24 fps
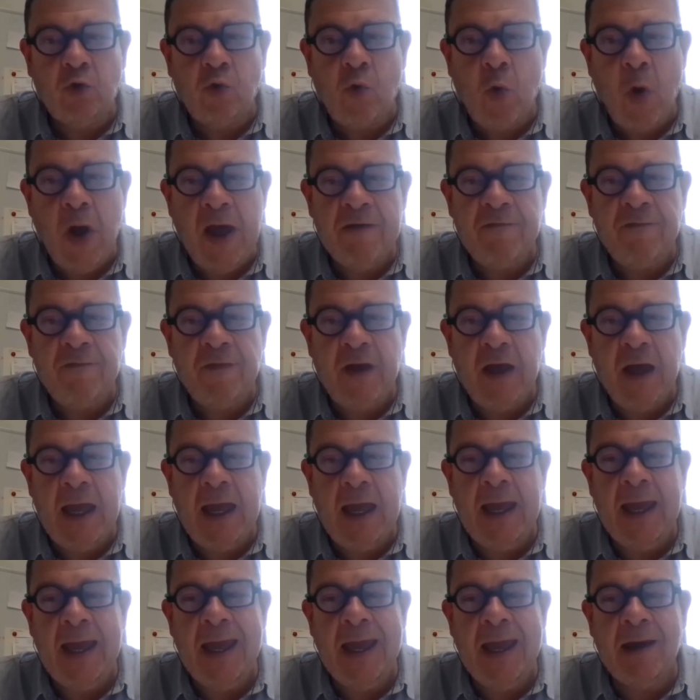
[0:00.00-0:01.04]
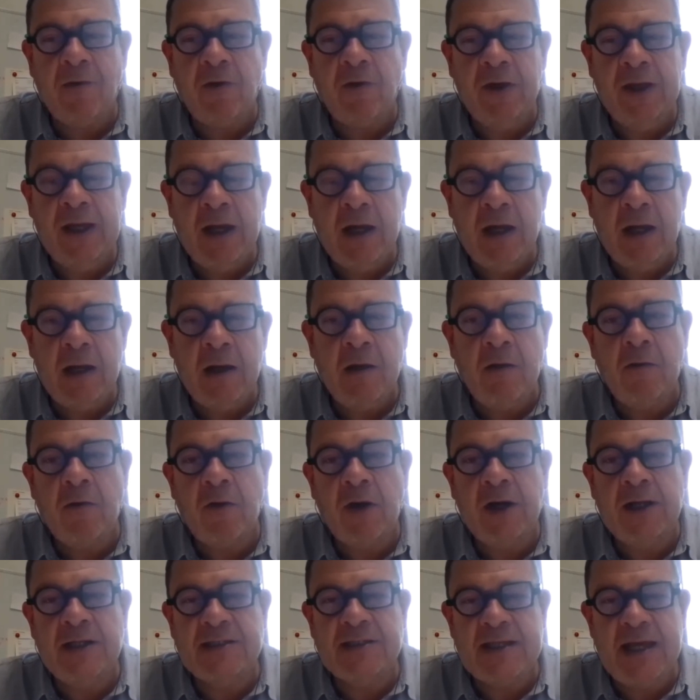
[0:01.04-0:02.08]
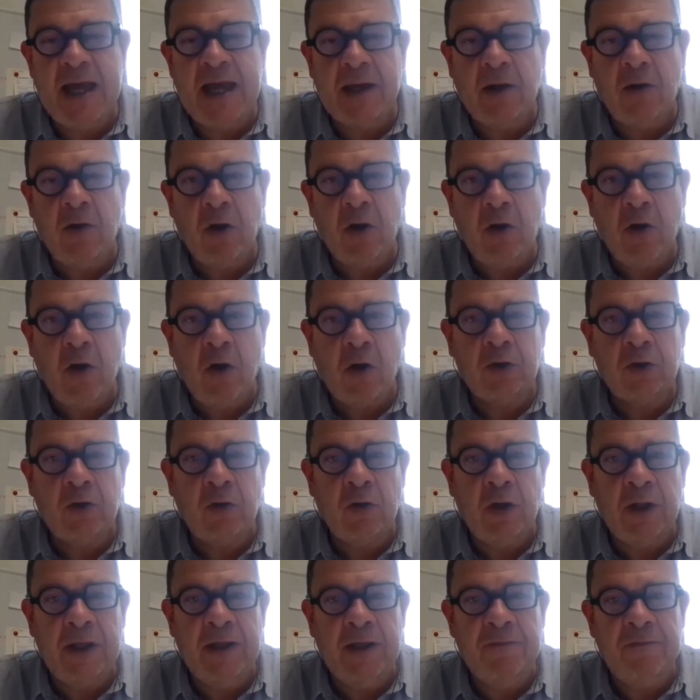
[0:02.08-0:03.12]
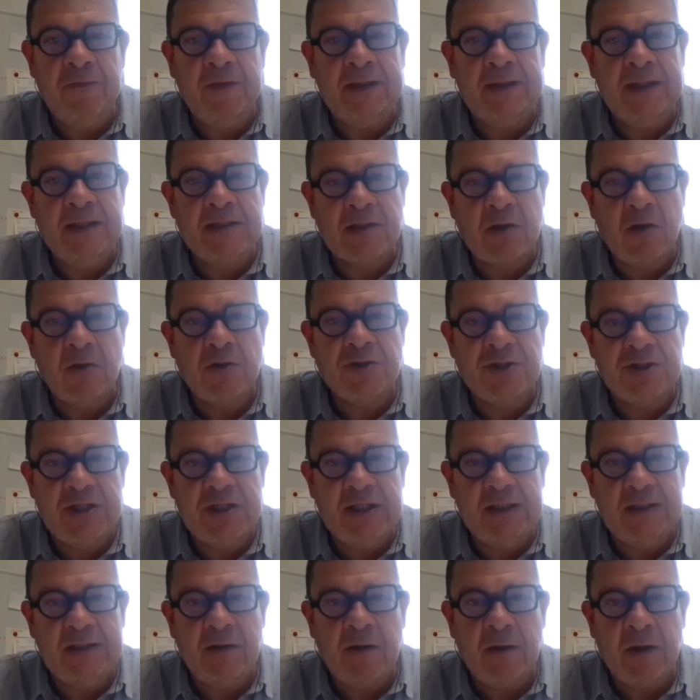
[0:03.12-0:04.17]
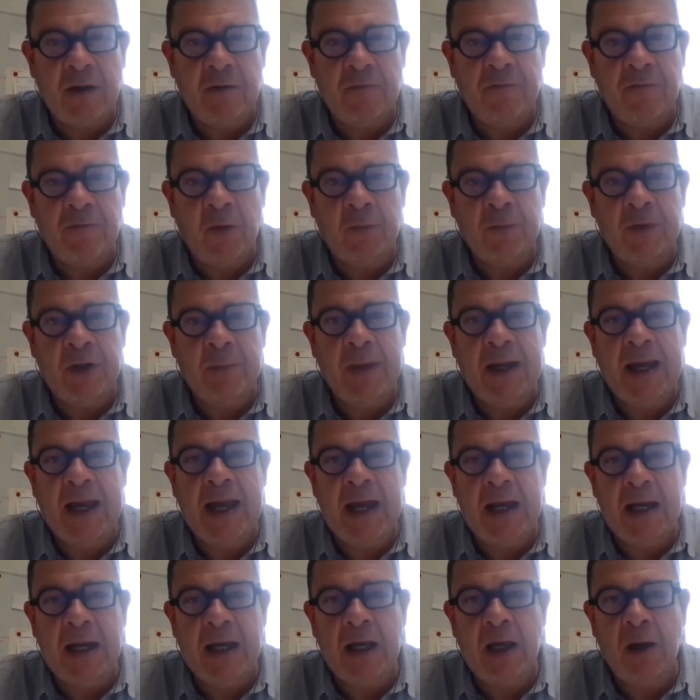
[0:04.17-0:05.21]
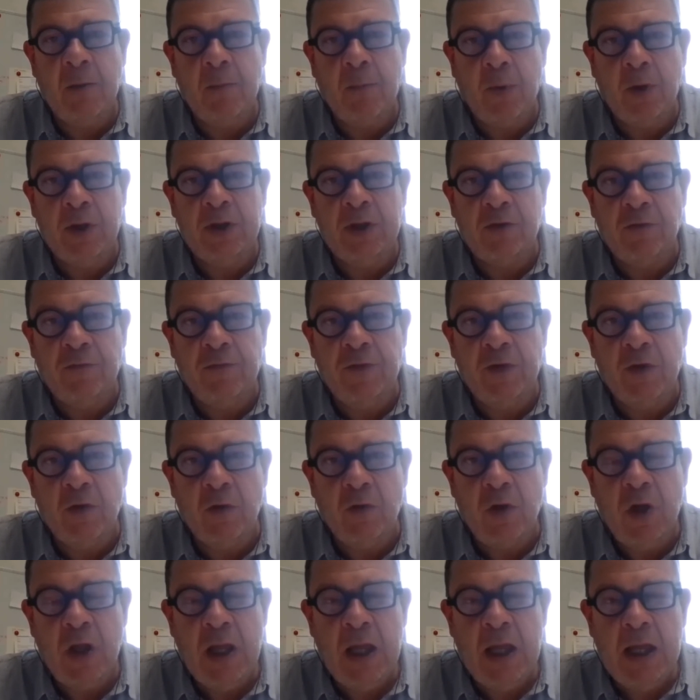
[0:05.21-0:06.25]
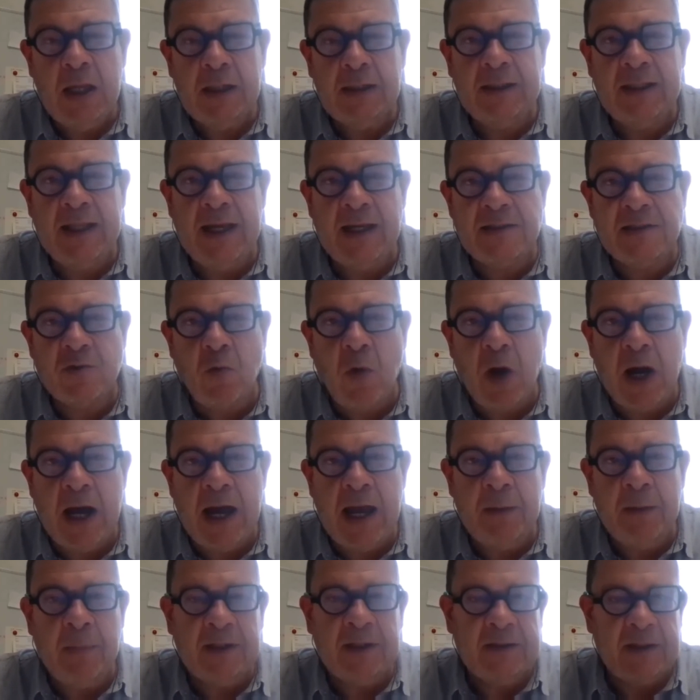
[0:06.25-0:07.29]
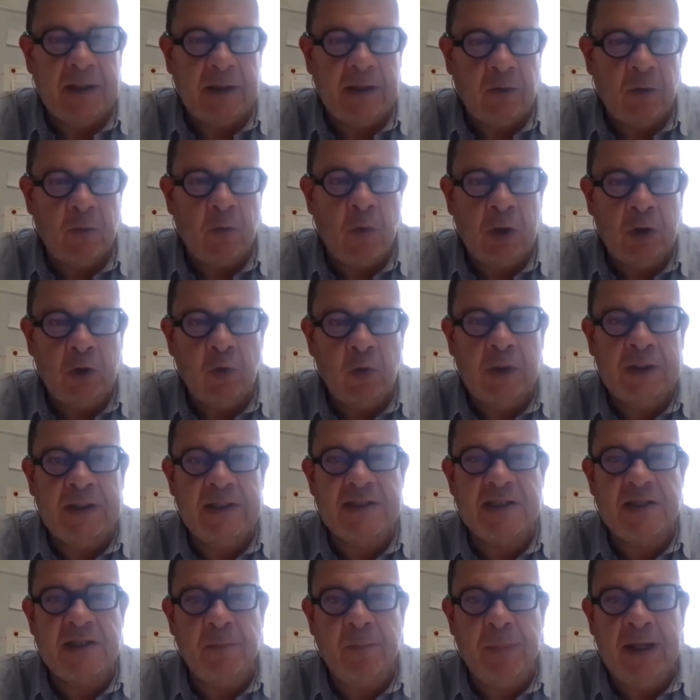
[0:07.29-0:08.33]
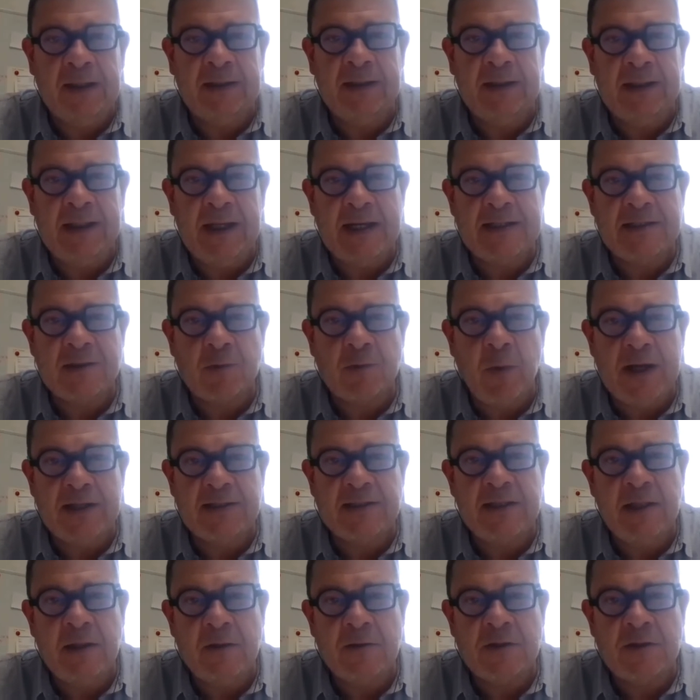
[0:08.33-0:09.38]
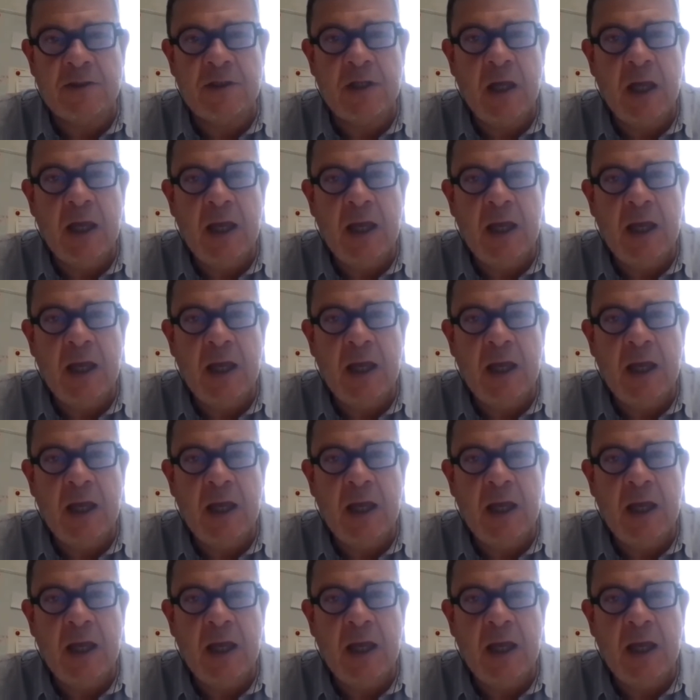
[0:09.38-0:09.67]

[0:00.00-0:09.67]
have a real recycled cotton if it is considered from the mechanical point of view. That's why, but I don't want to anticipate the next questions,